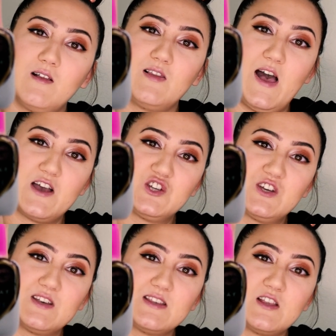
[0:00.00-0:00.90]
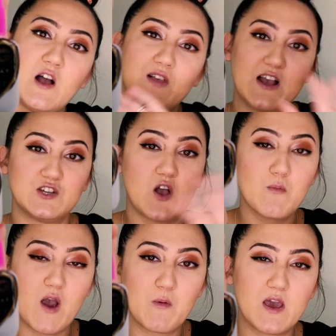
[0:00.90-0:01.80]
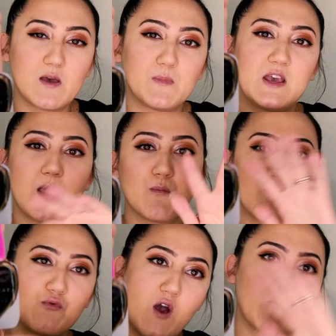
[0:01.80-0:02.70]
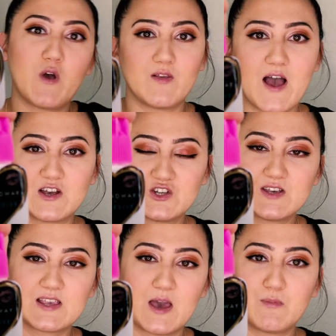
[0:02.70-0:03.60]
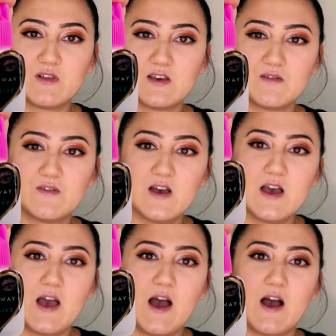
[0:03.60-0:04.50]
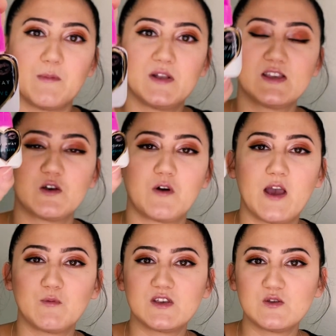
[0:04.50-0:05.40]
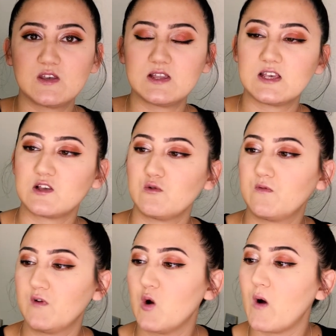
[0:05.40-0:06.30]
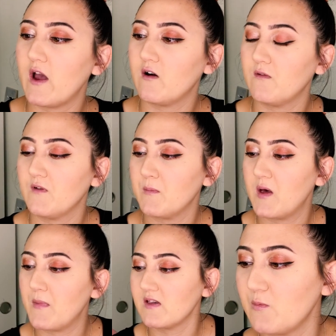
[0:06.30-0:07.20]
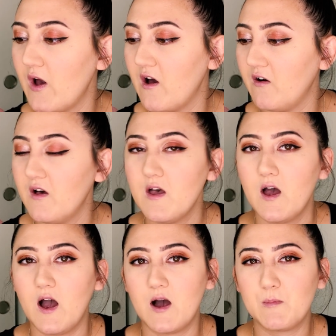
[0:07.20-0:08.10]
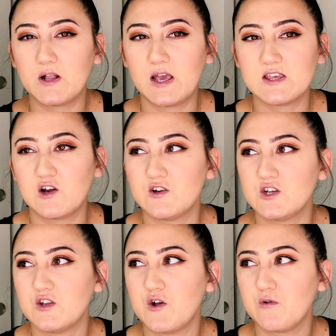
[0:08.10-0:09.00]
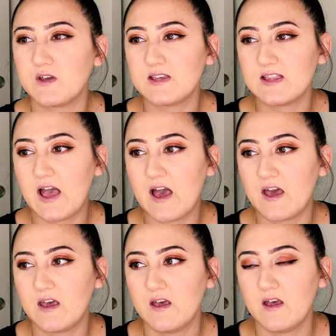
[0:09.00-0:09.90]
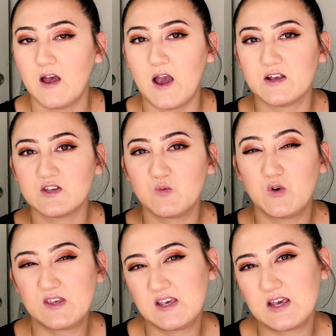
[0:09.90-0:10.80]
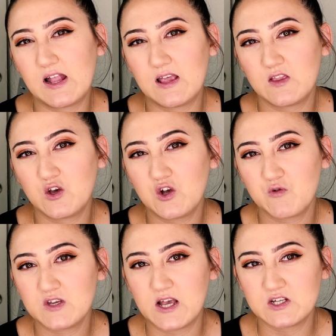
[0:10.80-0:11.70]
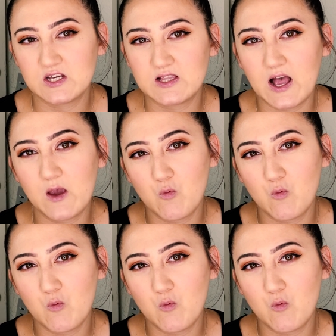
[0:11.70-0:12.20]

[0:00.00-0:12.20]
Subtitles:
Lashes, not Lashes on Broadway. It became Broadway Lashes, I believe. And so I was using this glue for a while from them as well. But I started to notice that I just wasn't getting the good retention that I